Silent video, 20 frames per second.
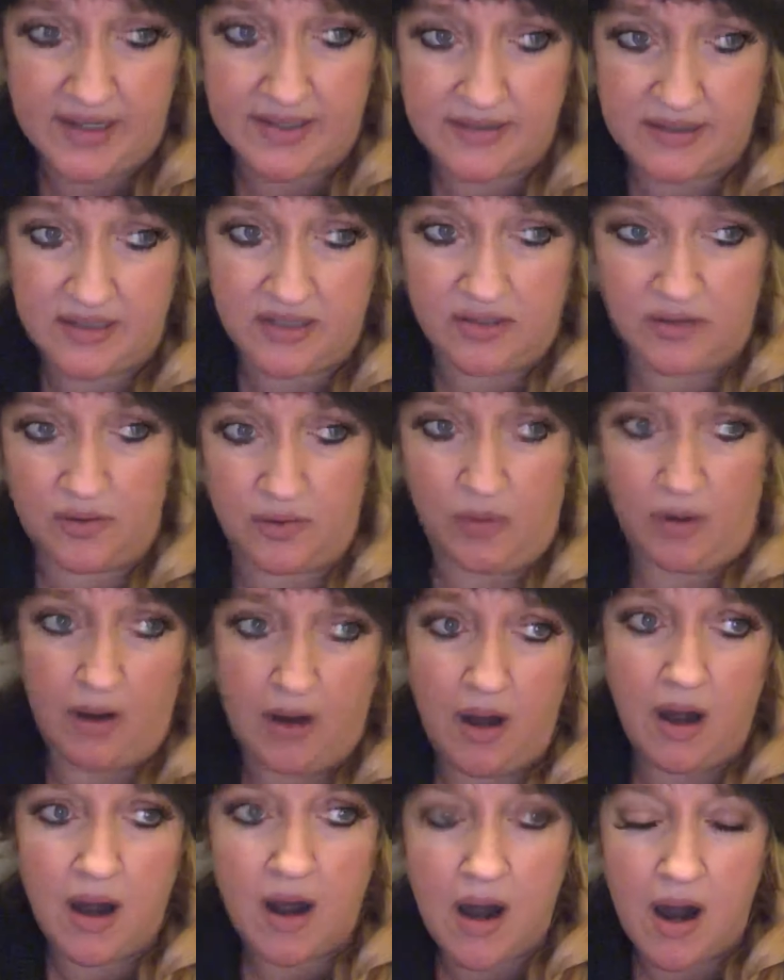you
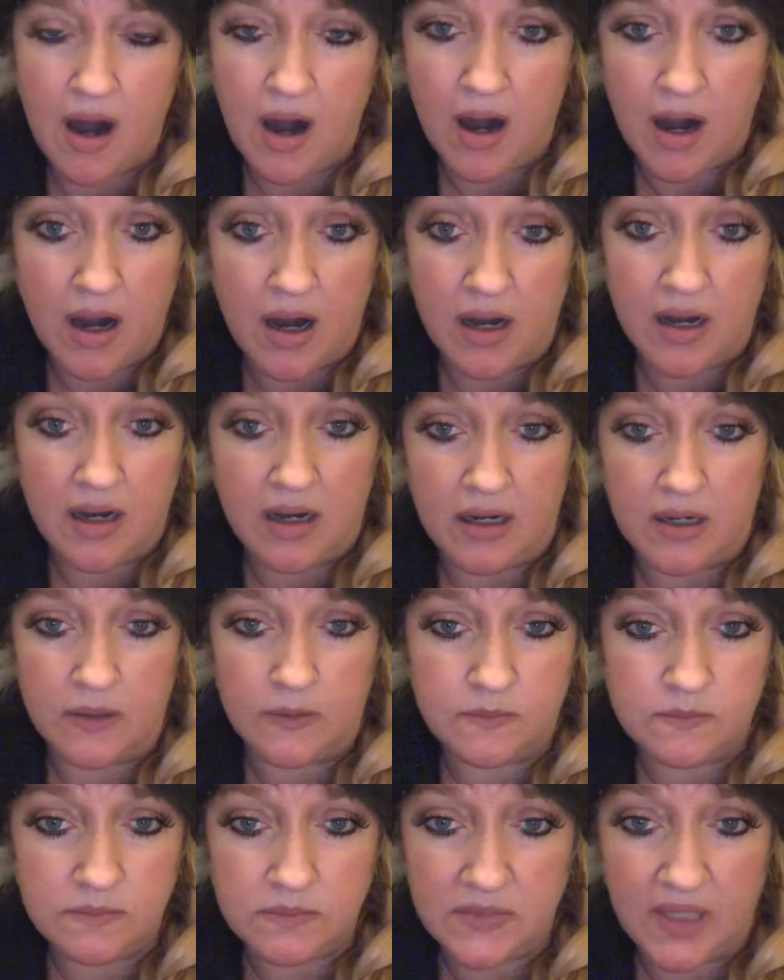are
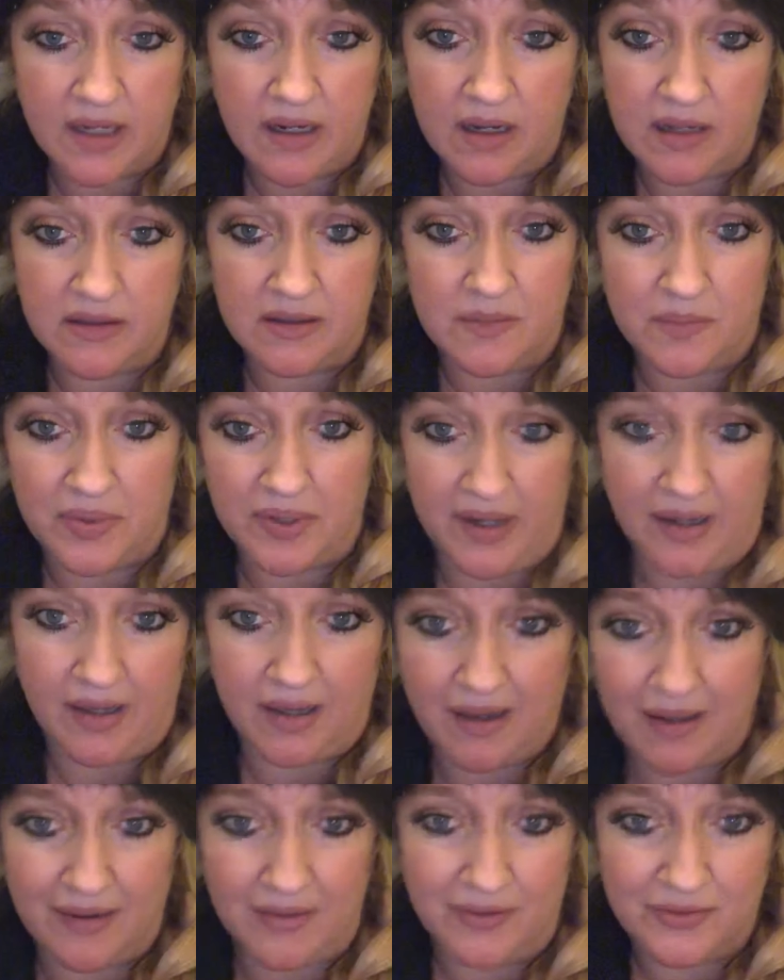on the
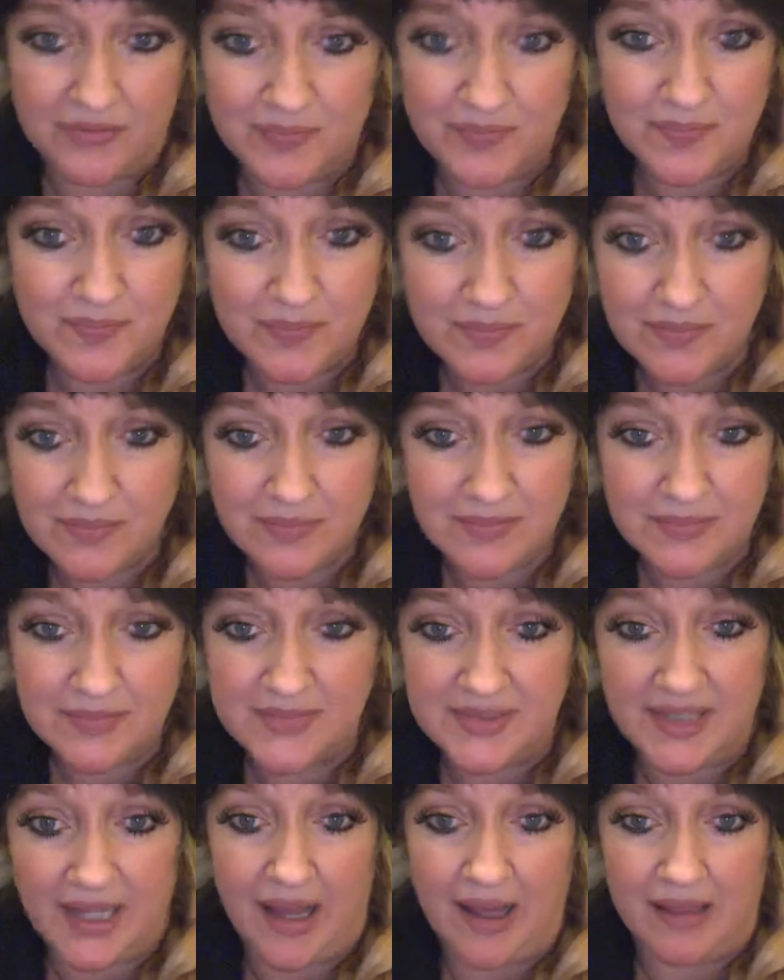brink of
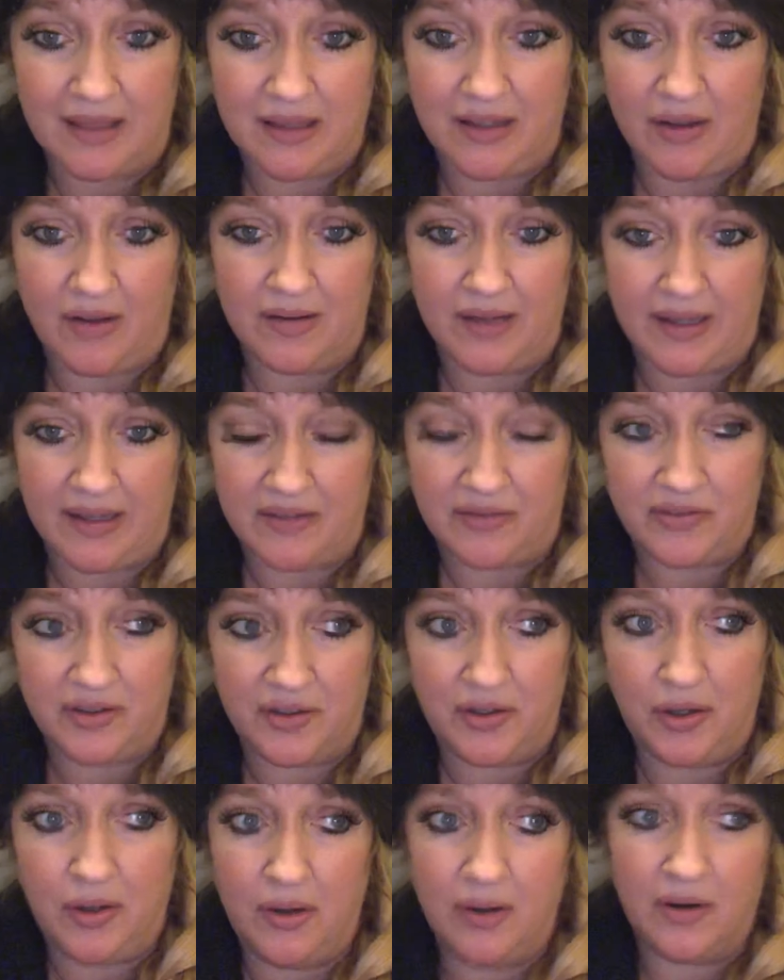death, if you're